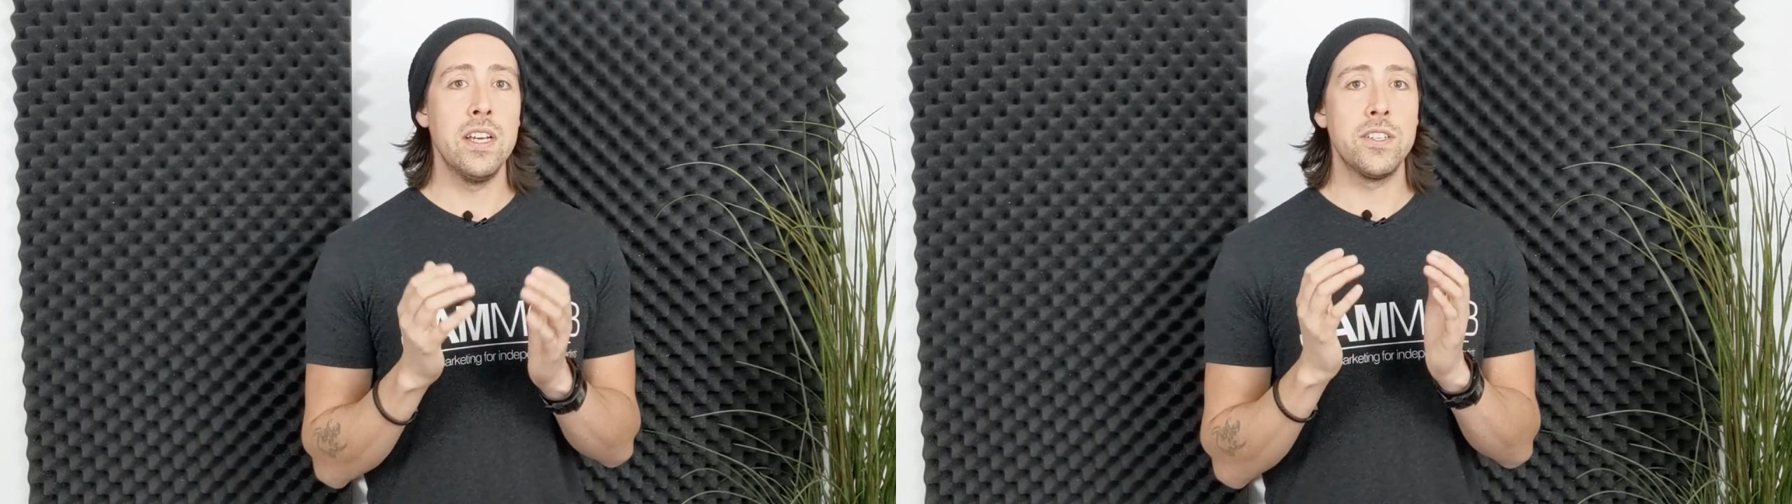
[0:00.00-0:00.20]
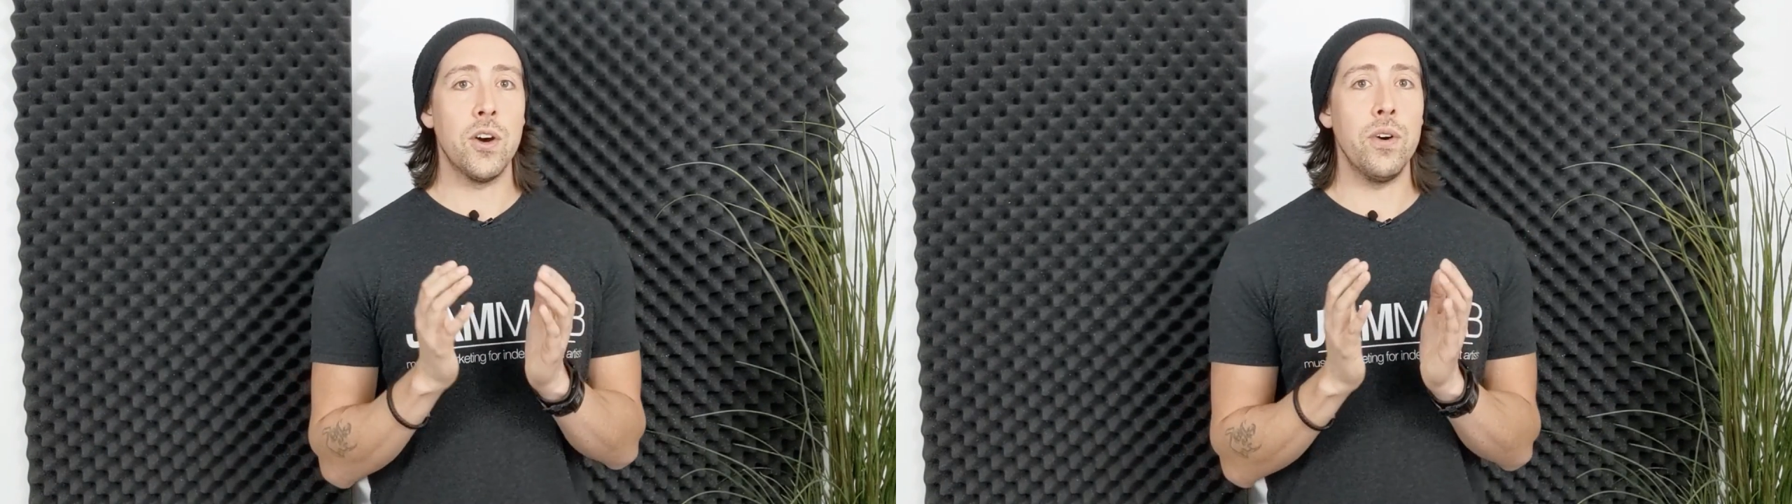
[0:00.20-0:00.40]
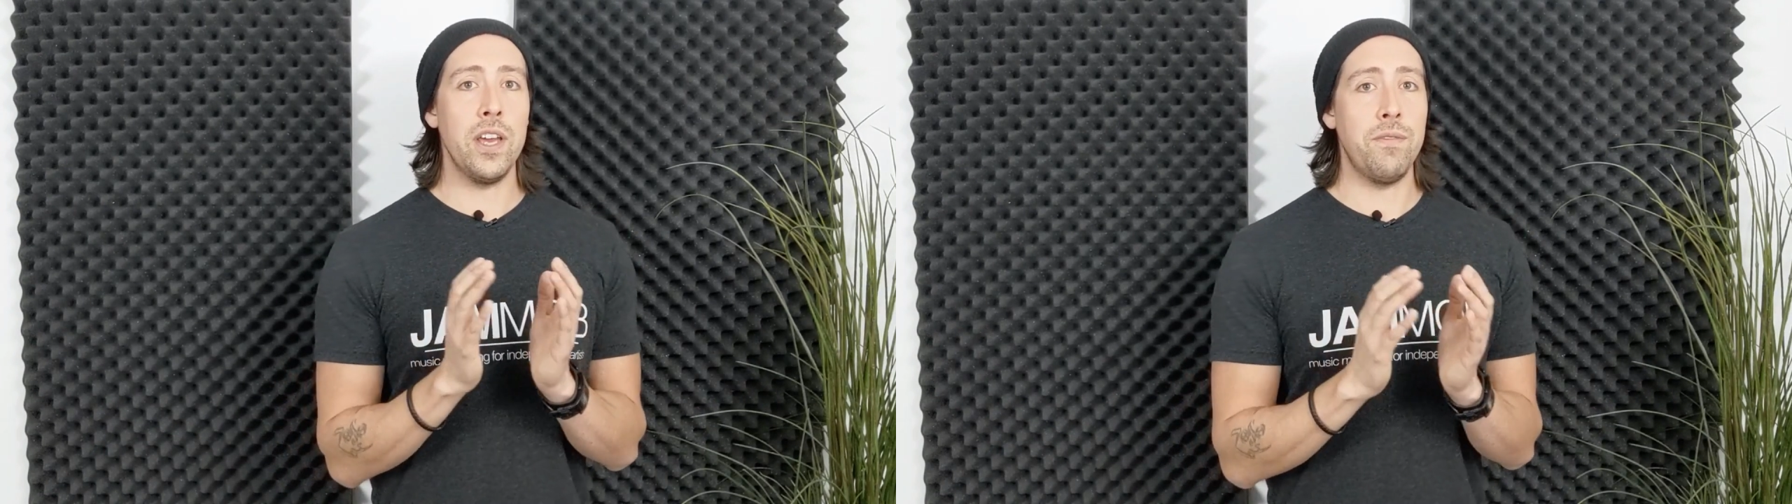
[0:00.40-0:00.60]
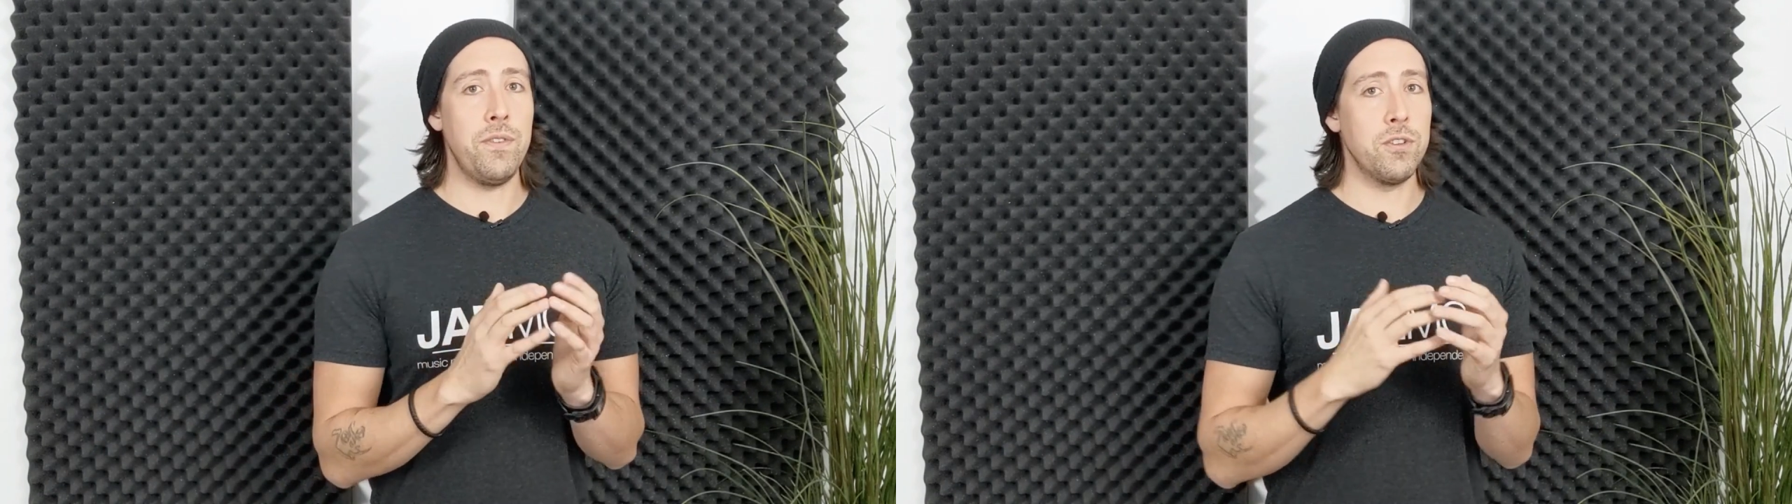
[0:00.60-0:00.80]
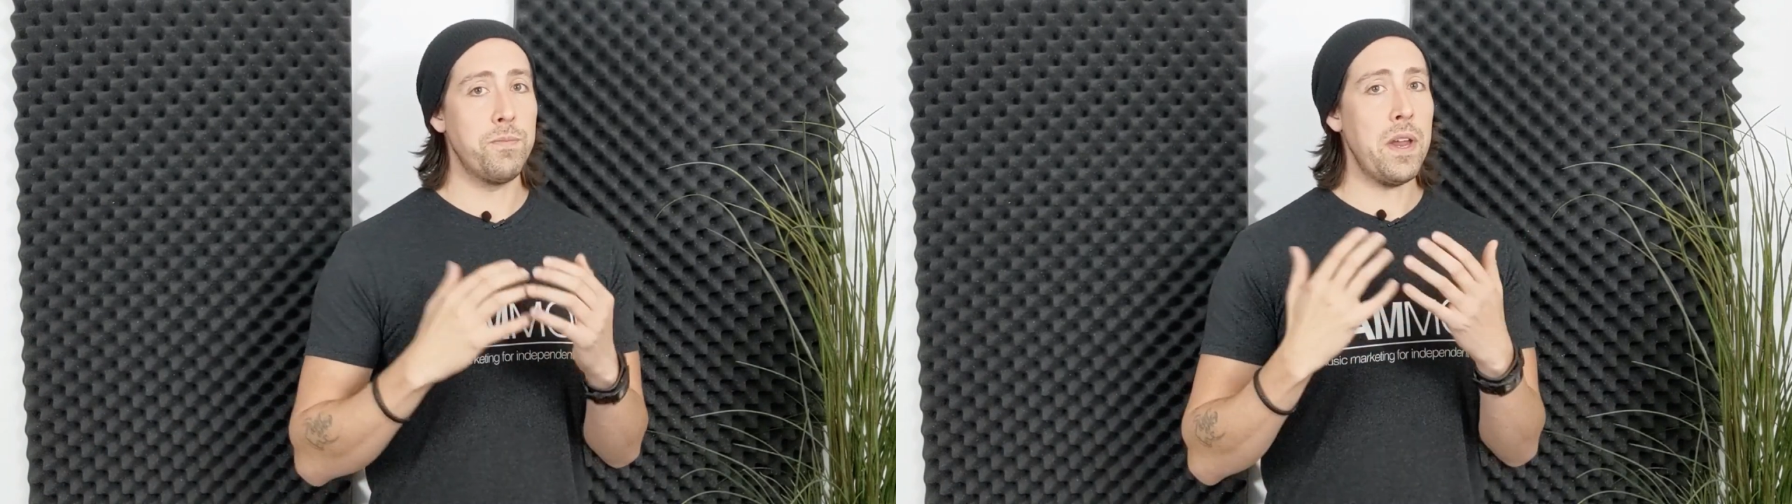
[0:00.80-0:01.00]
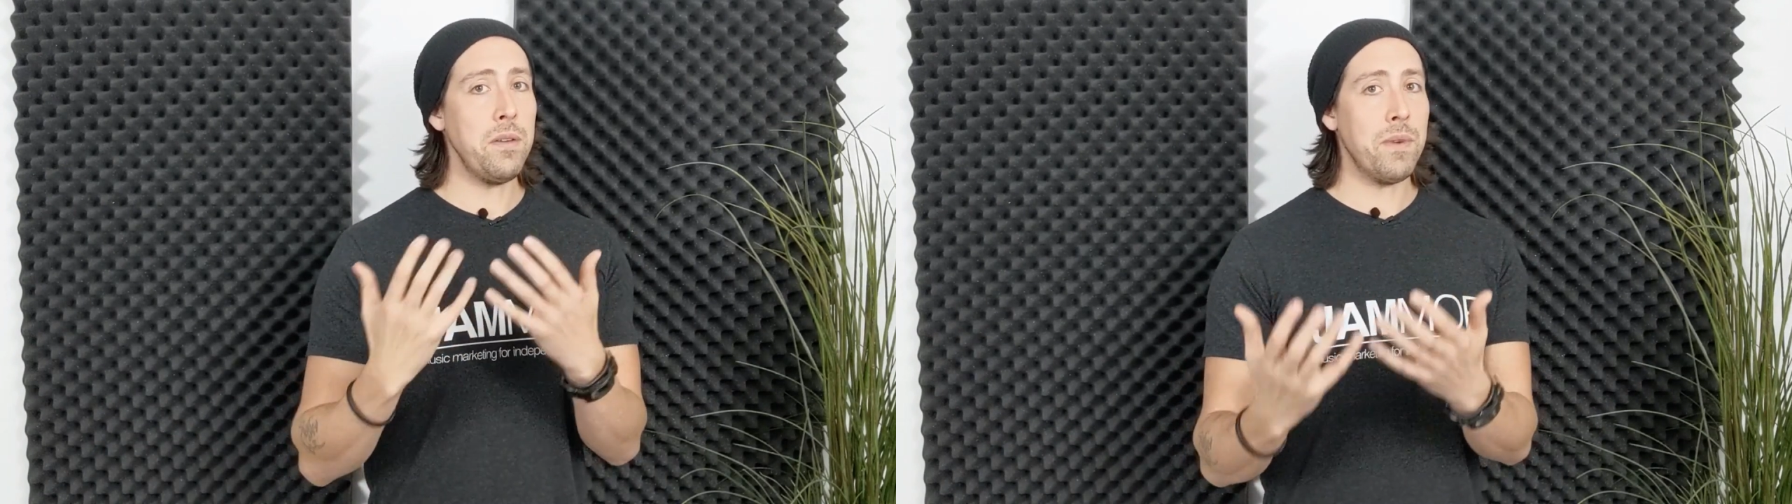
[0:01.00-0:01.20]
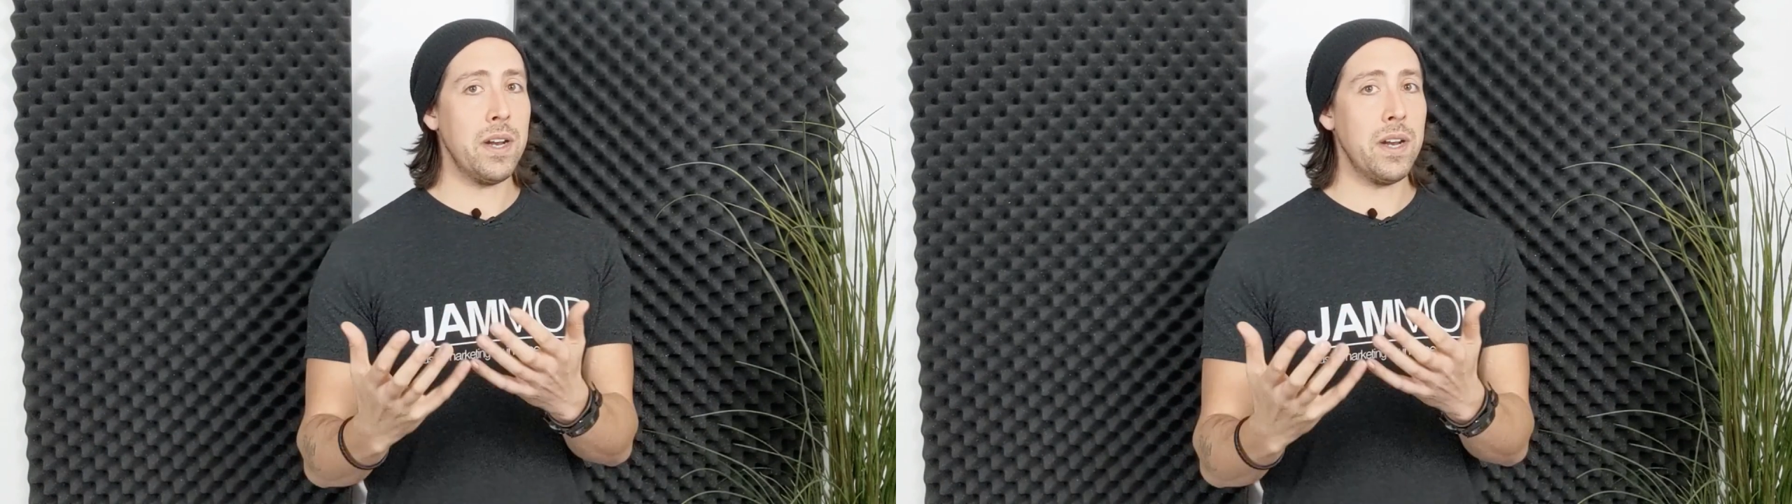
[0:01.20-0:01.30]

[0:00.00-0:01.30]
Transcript: So if you're spending